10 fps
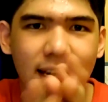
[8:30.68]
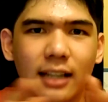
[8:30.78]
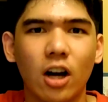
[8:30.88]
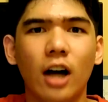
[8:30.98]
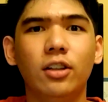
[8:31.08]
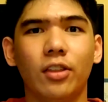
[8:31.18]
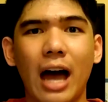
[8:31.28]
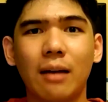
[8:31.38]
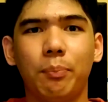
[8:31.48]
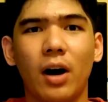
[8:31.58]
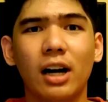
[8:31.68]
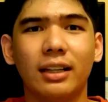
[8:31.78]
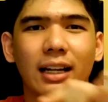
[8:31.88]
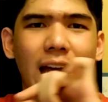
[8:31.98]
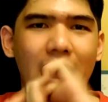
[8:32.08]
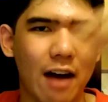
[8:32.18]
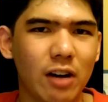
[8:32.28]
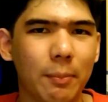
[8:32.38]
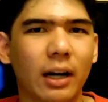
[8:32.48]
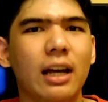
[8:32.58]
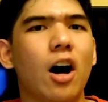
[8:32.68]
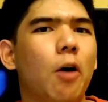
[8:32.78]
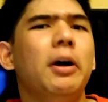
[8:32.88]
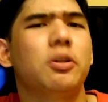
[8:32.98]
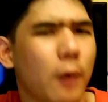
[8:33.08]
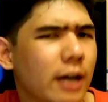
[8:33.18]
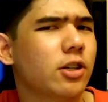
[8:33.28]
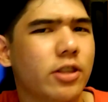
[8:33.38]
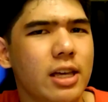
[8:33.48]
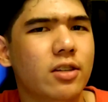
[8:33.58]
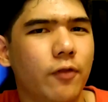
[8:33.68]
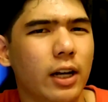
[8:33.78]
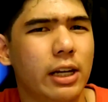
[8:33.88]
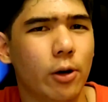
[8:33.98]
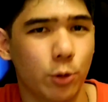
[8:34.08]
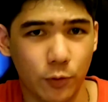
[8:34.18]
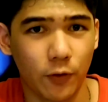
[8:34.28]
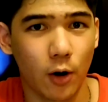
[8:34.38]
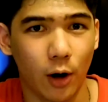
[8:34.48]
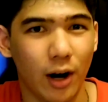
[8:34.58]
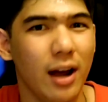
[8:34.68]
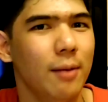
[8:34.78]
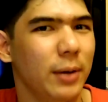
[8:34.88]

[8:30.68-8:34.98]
let's get on to that part that everybody always watches these videos for.